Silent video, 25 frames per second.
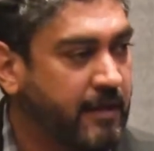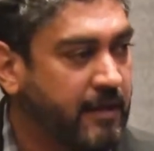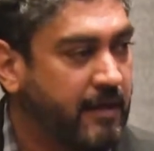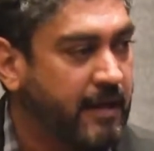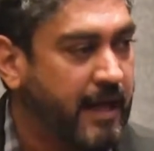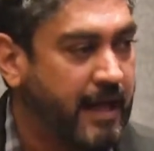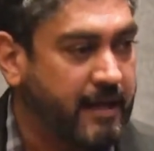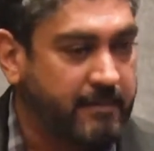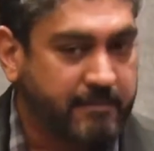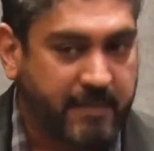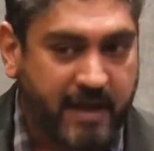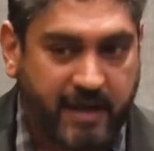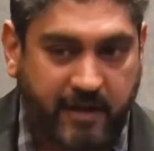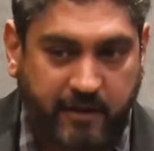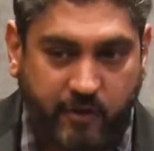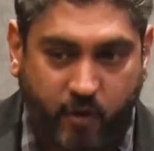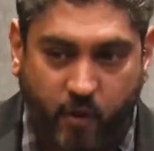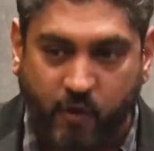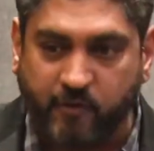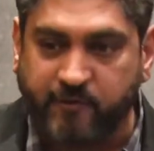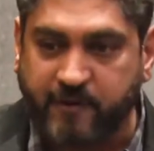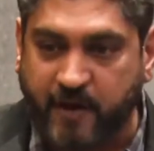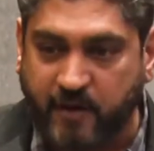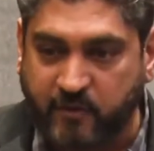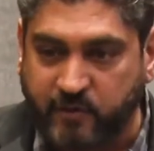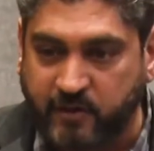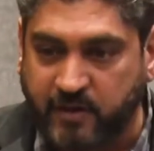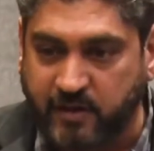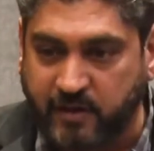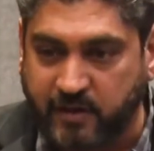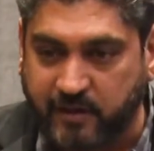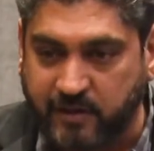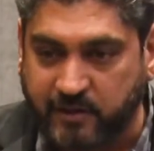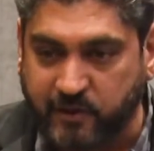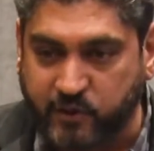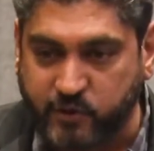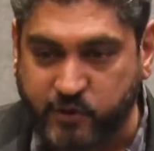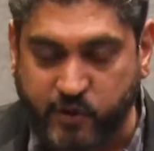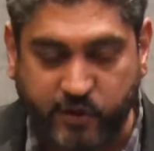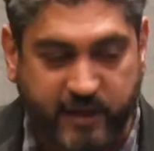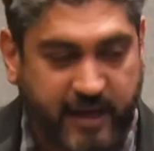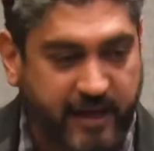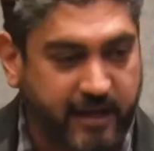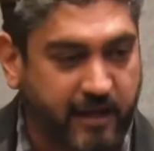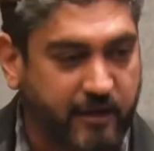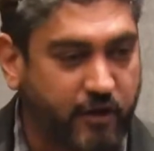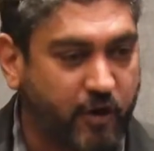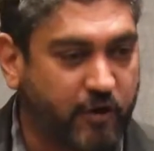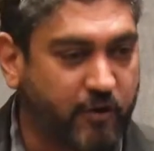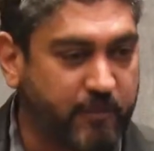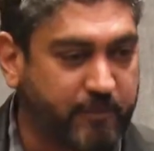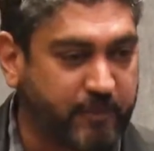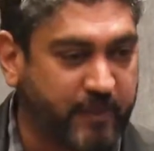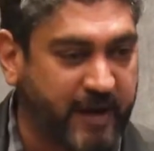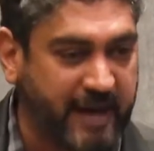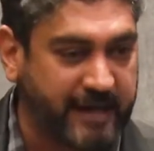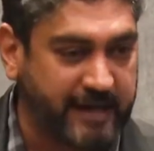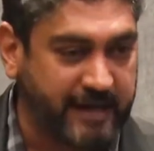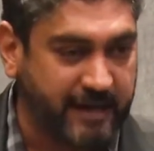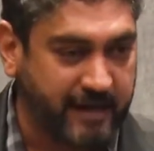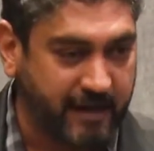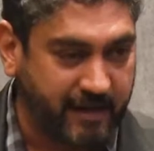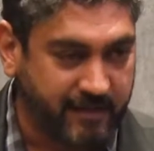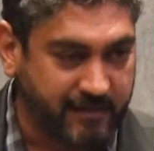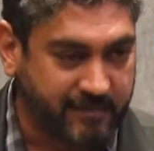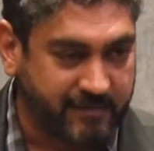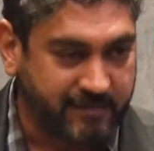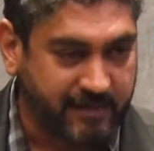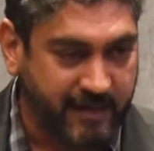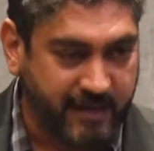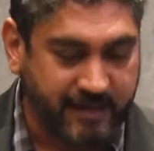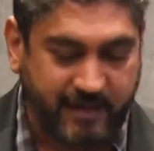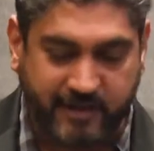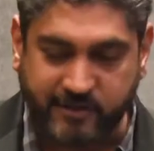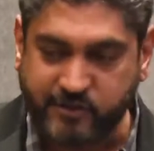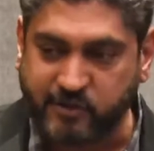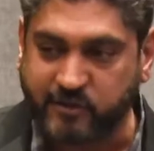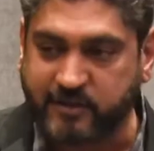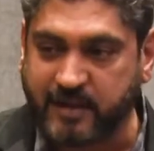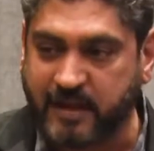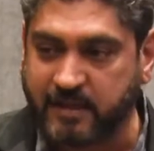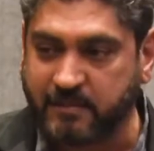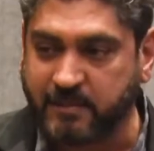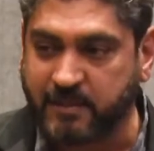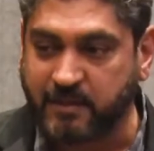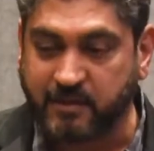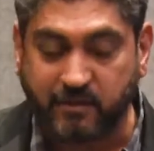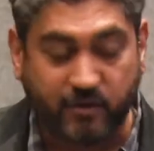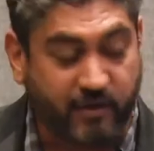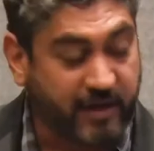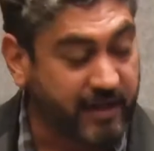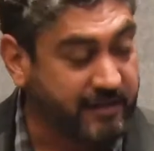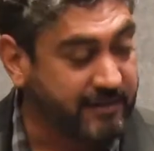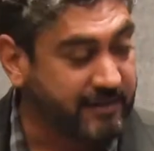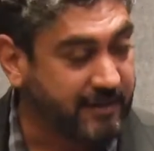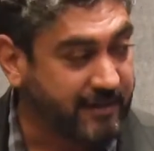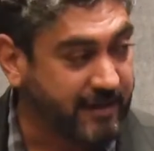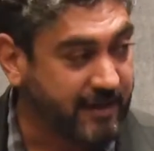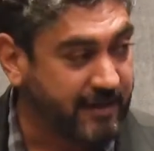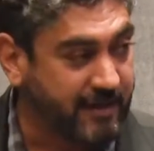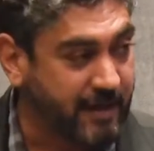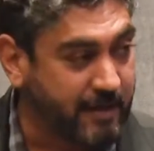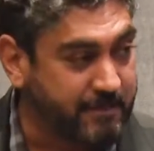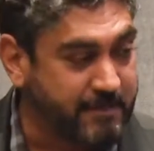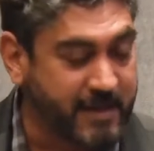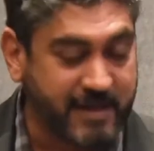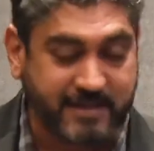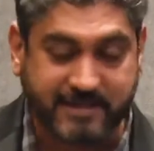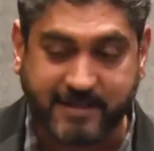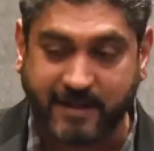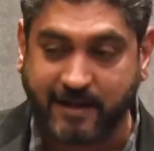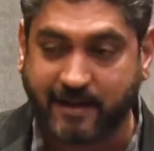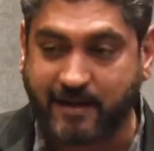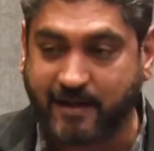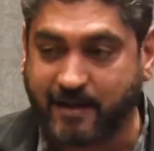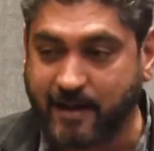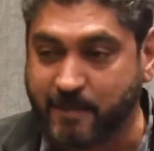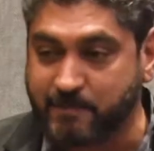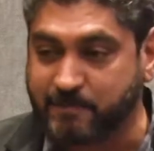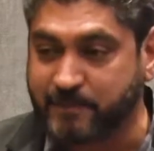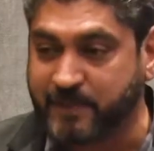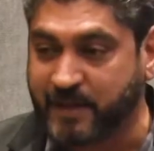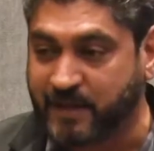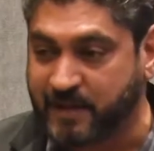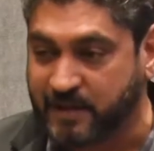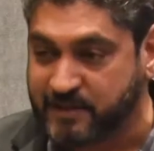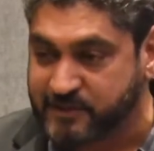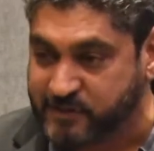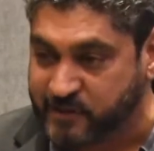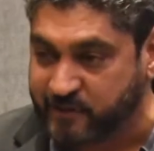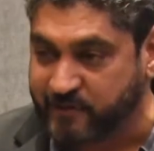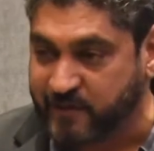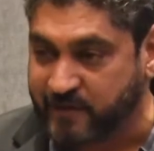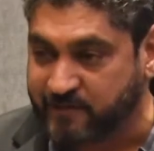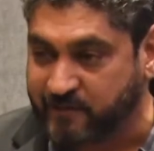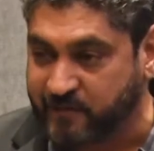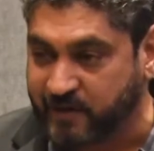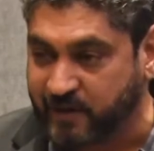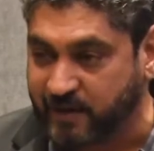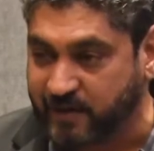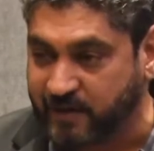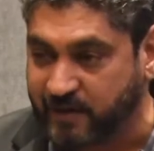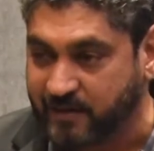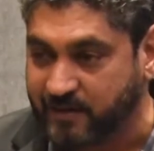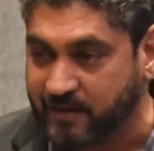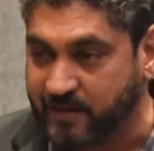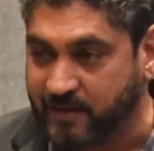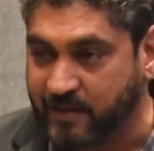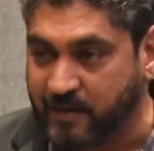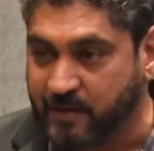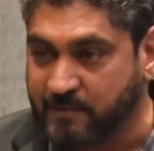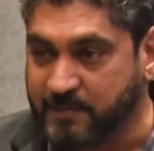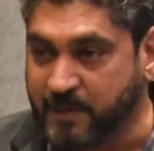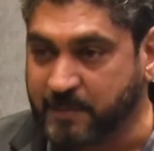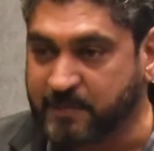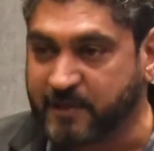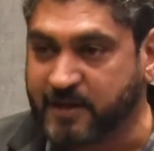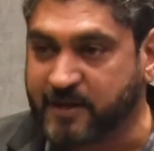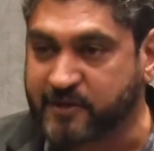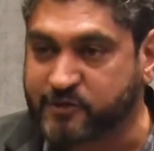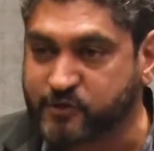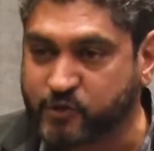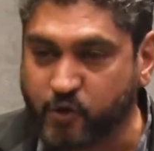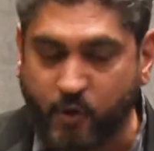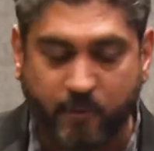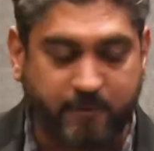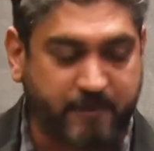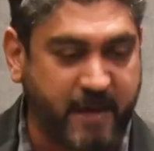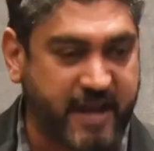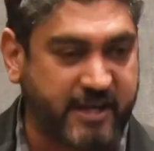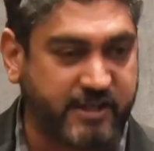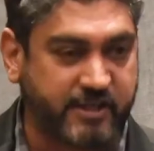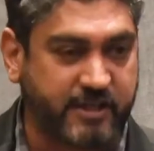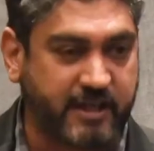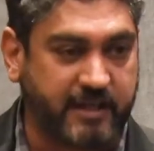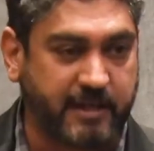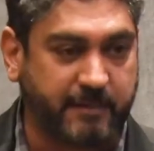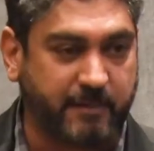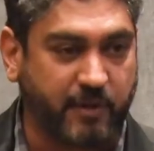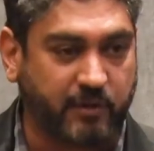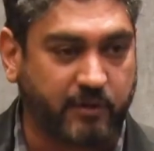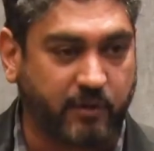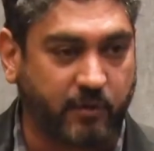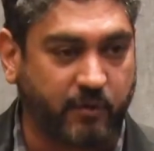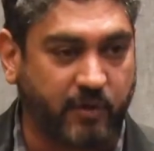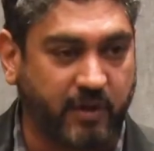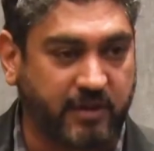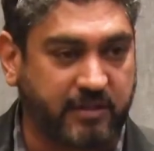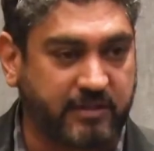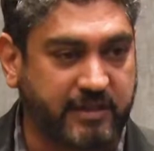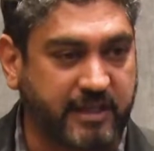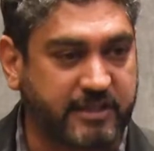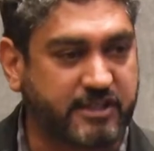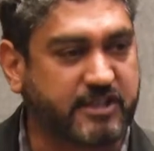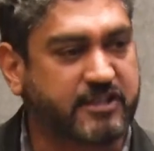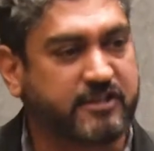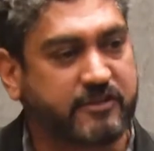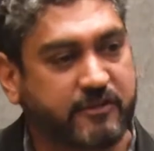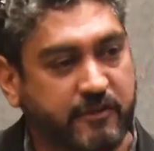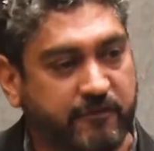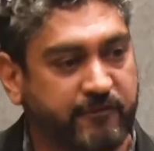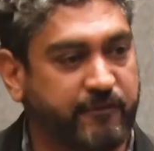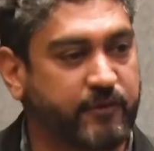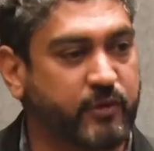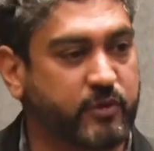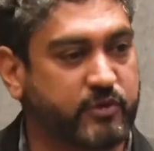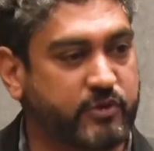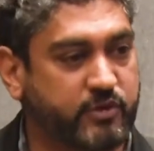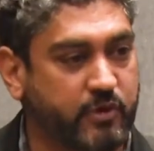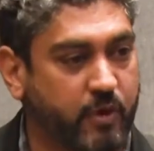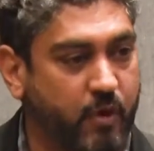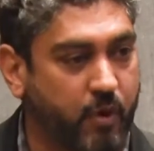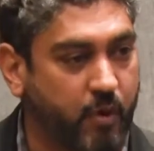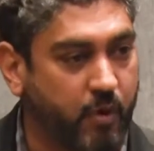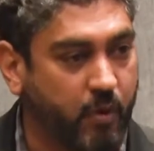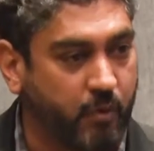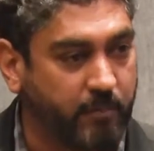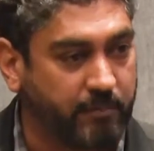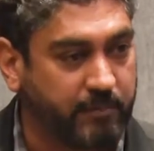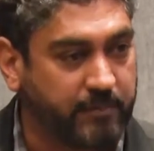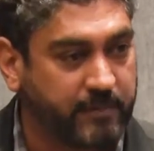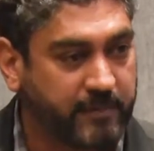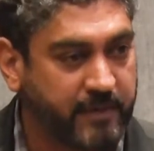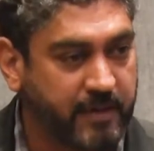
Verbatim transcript: And my co-founder used to take a lot of pride in it. And he used to tell me, look at the amazing company culture we have created. People are so passionate about the work, they just refuse to go home.